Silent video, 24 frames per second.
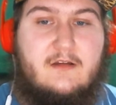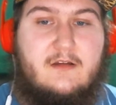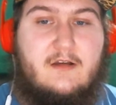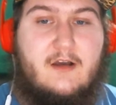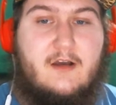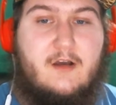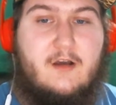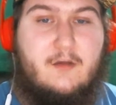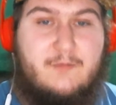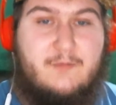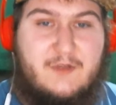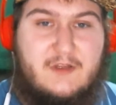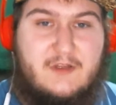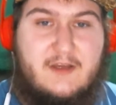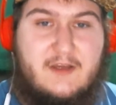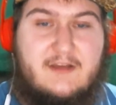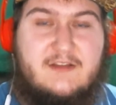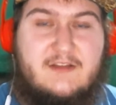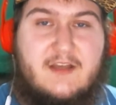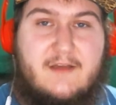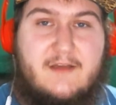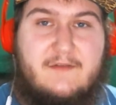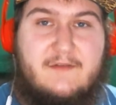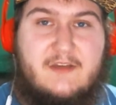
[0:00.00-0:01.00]
I hope you
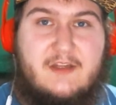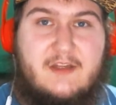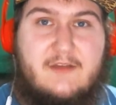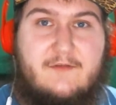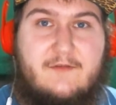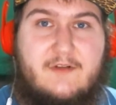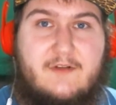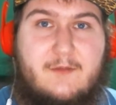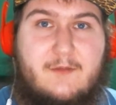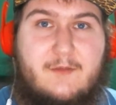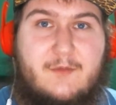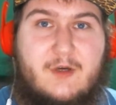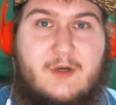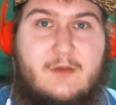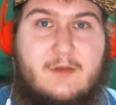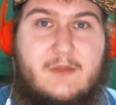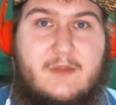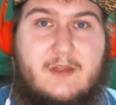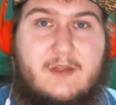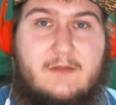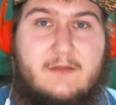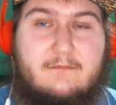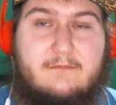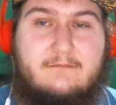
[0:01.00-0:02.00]
guys haven't given up on
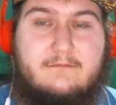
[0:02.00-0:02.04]
me.